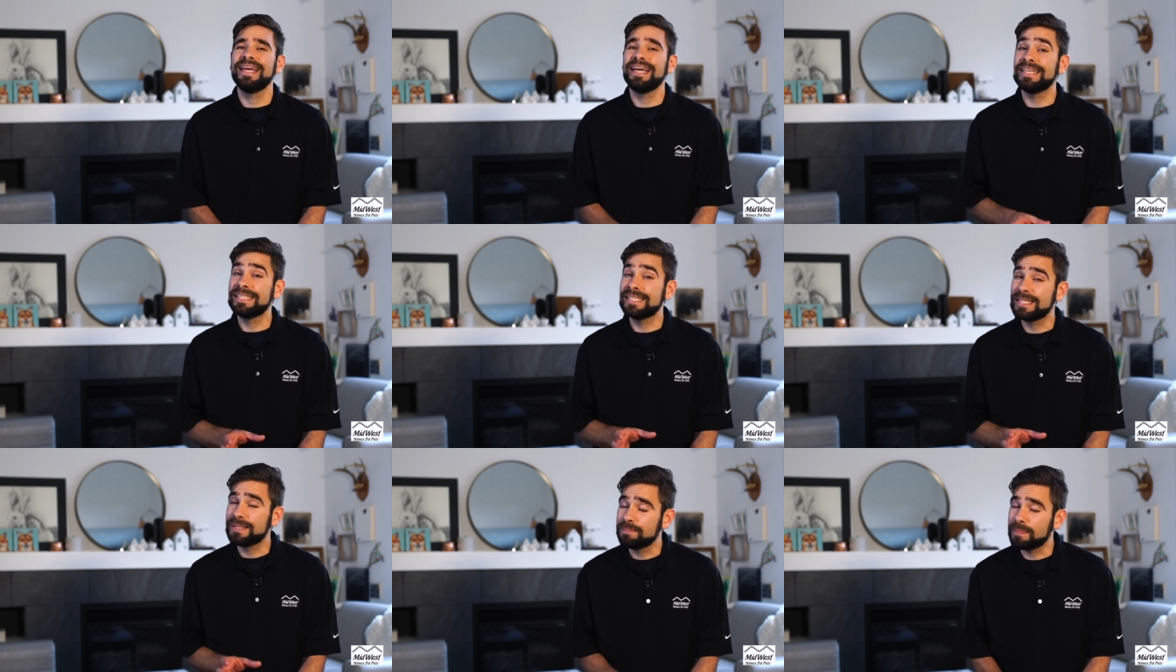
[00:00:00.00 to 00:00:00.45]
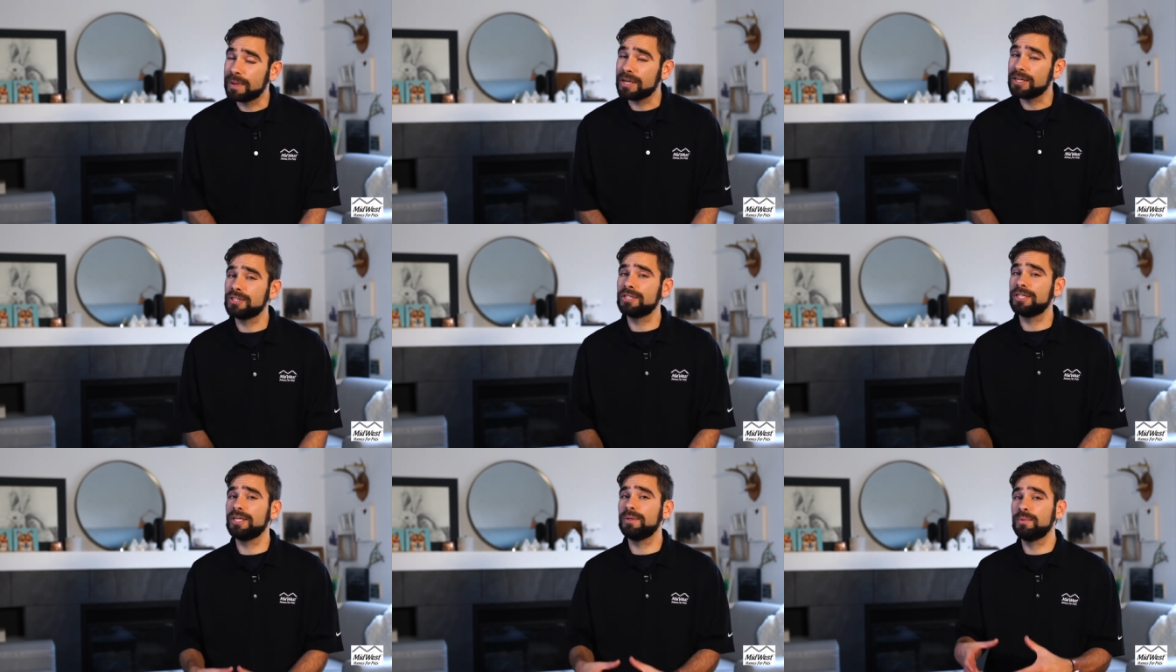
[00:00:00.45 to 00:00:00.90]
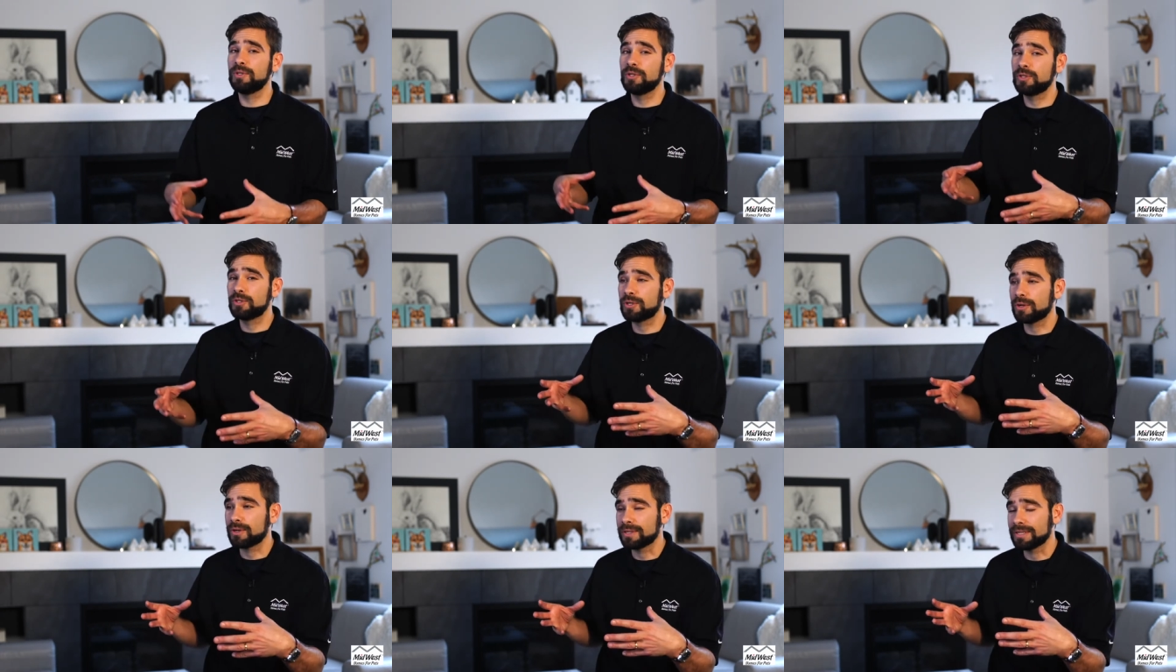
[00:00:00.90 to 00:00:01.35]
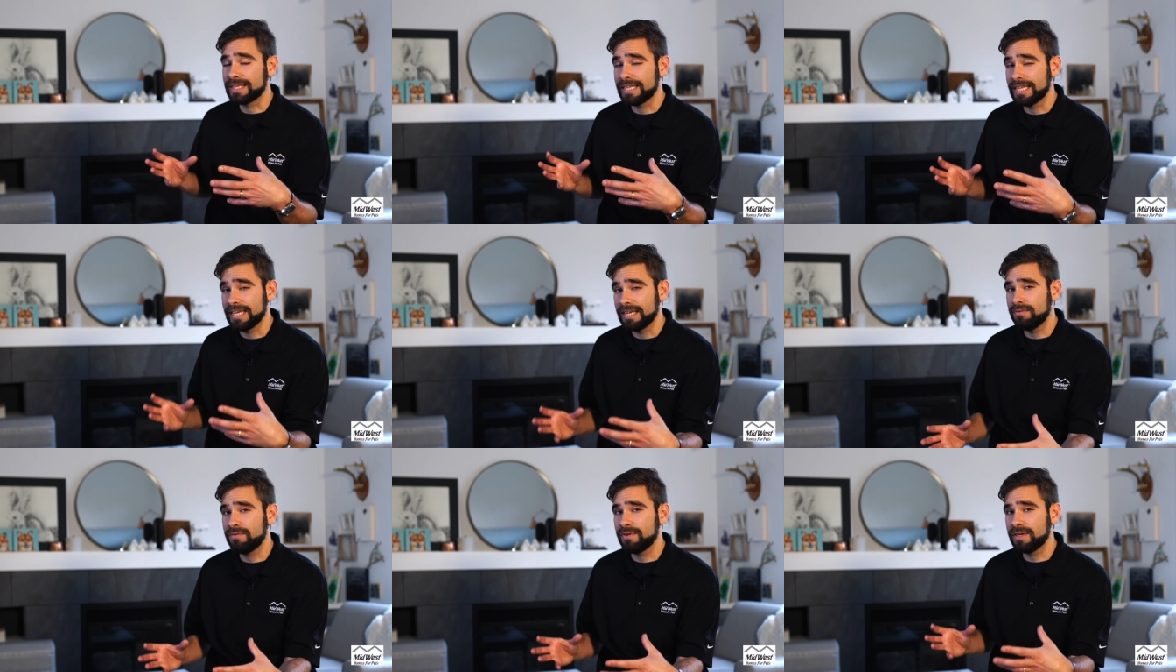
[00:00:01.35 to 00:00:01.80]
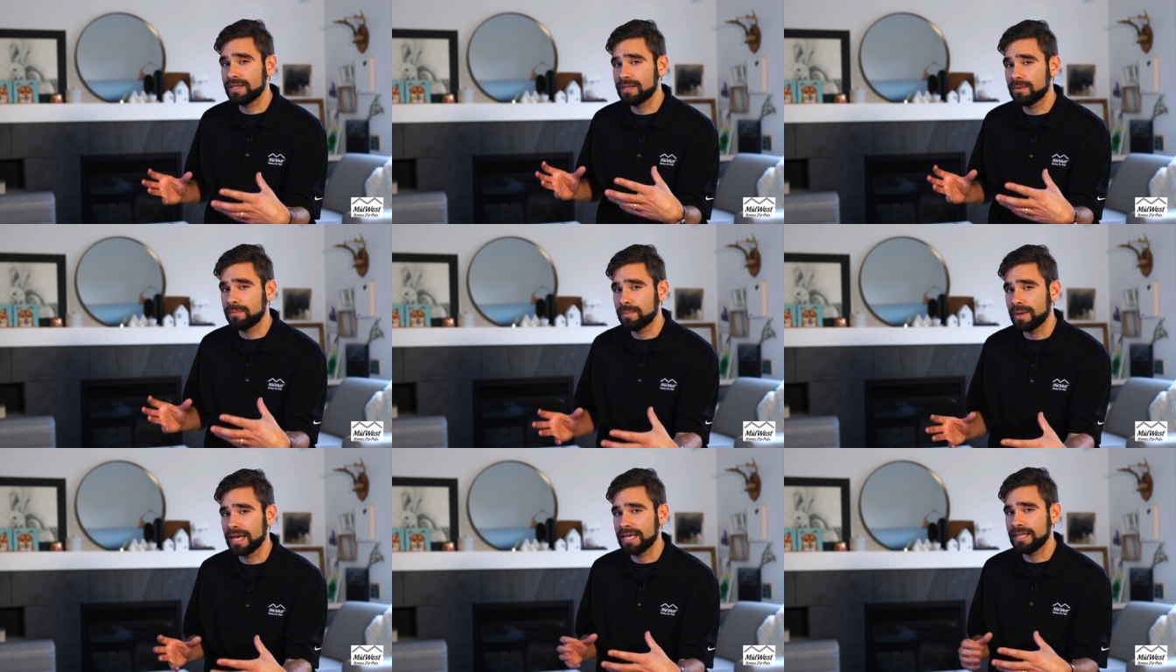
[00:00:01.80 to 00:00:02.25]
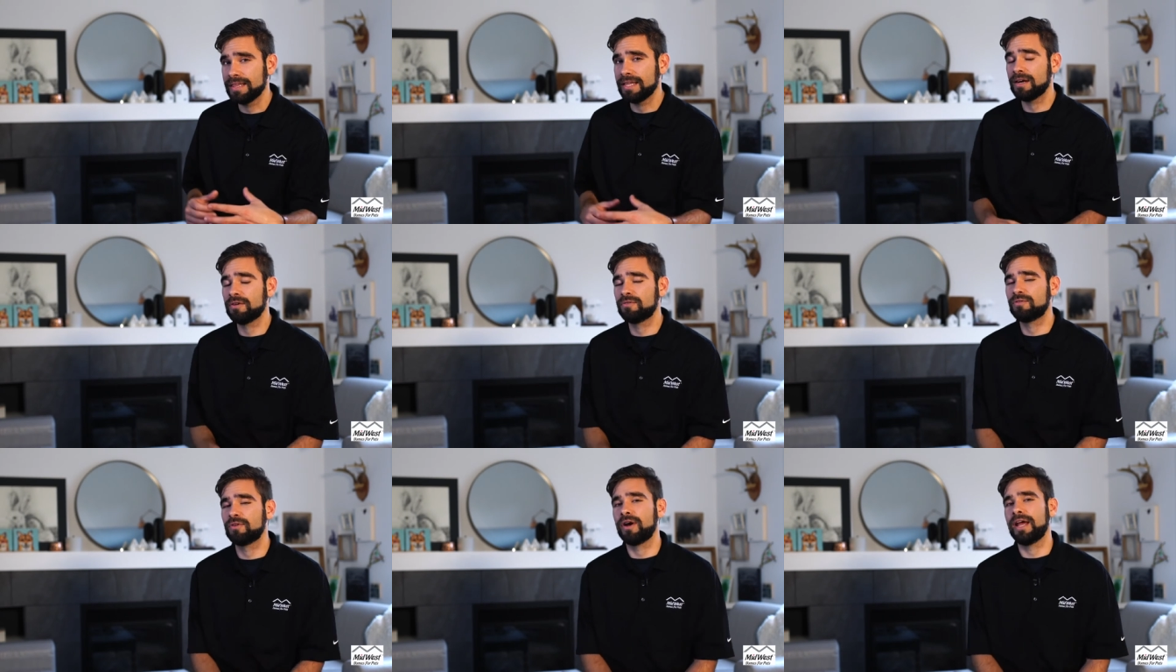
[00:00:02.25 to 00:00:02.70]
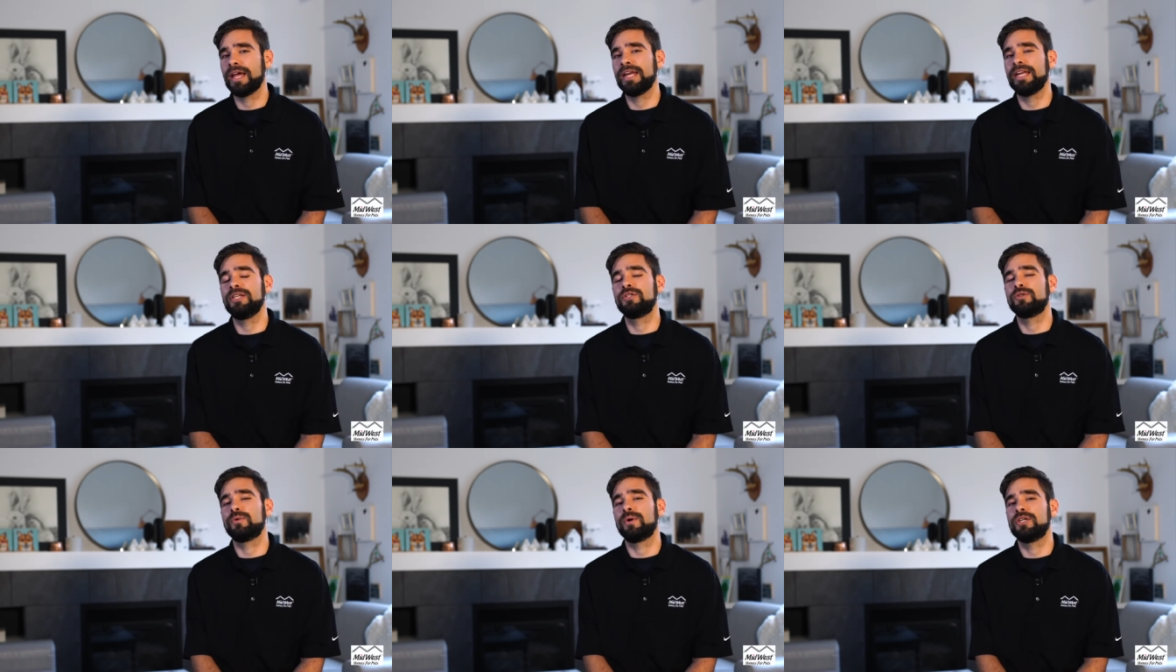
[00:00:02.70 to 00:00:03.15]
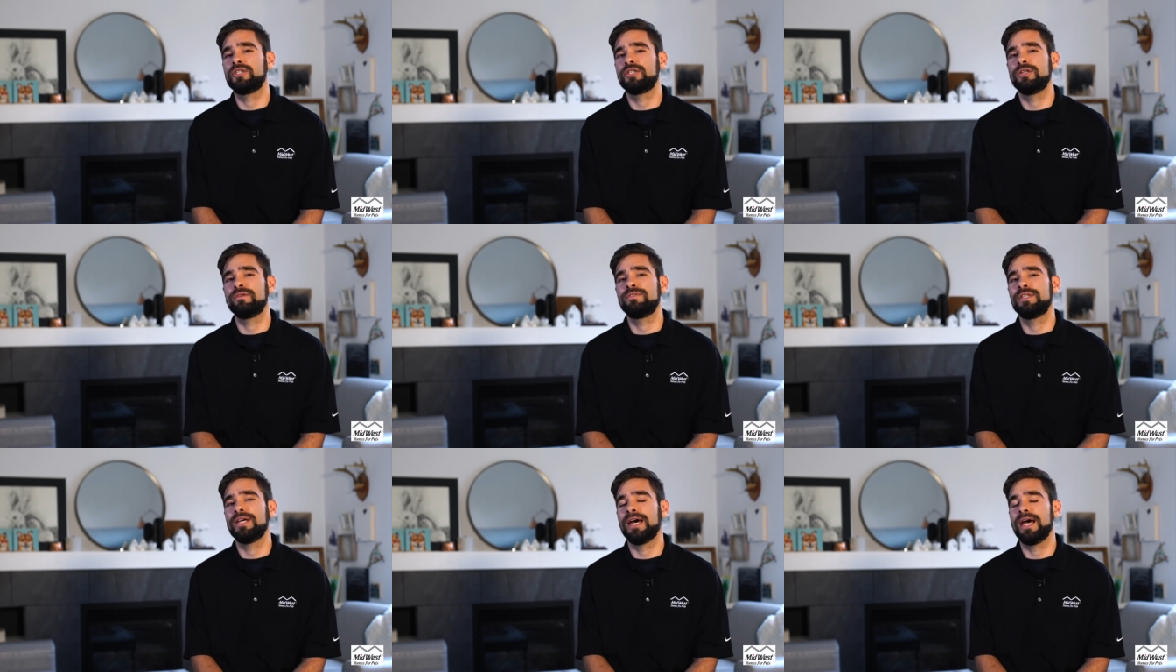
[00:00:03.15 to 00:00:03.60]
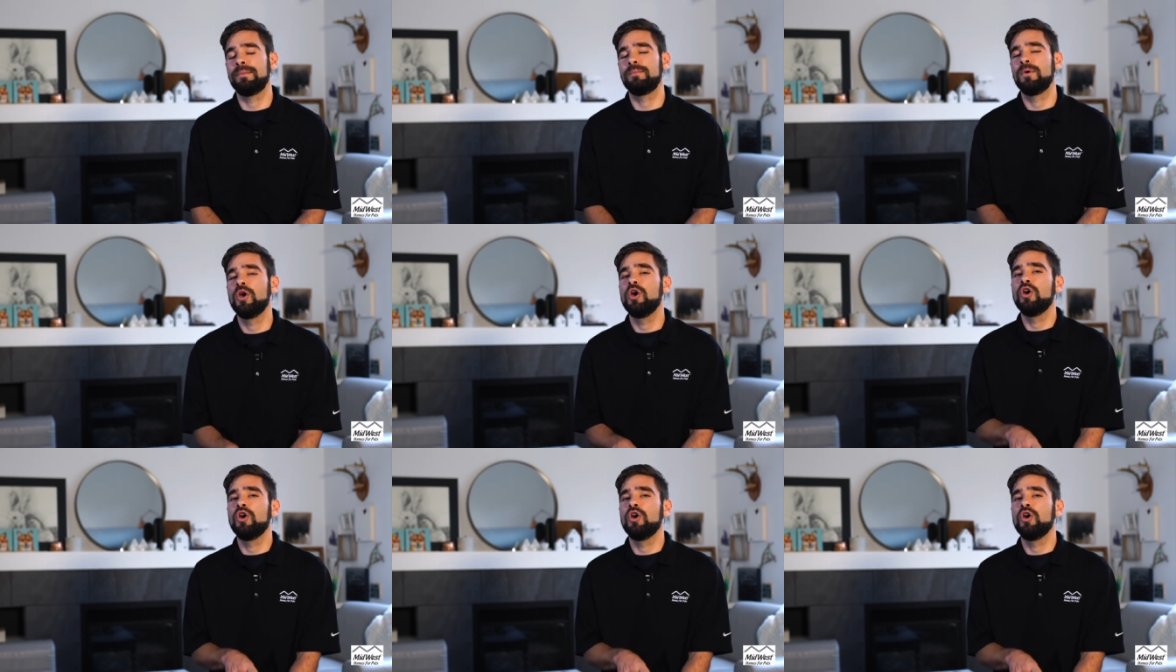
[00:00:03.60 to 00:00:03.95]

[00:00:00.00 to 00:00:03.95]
especially when you start leaving them in there for any duration of time,